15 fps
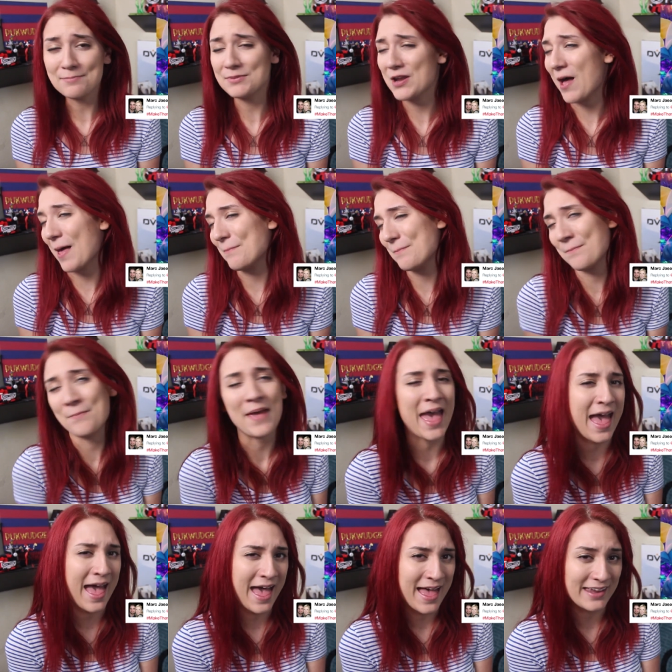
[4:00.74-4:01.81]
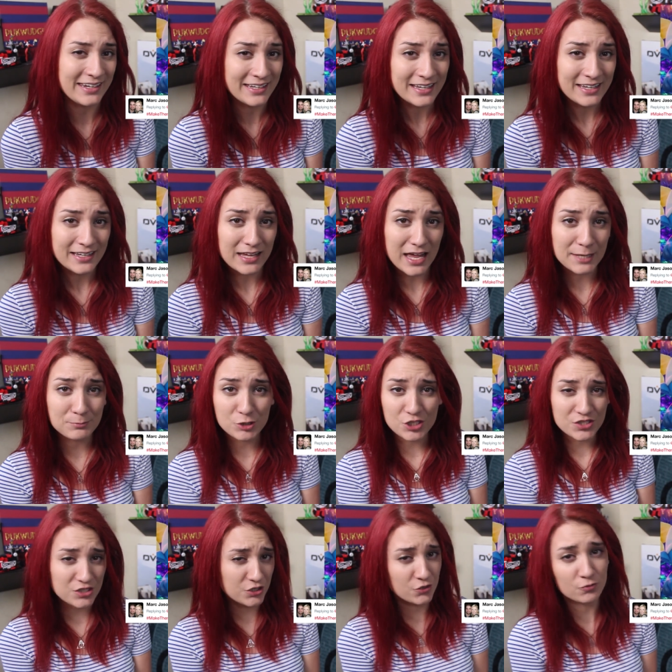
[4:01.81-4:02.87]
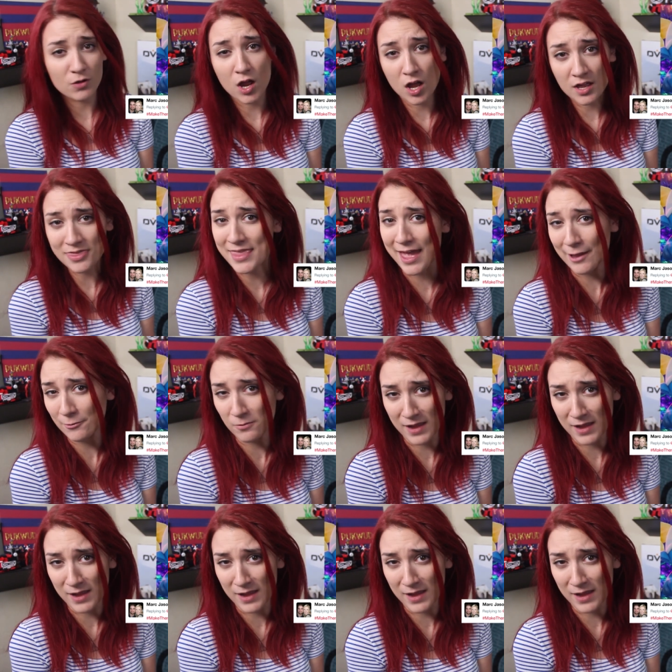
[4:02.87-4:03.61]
I'm not bad. I'm just drawn that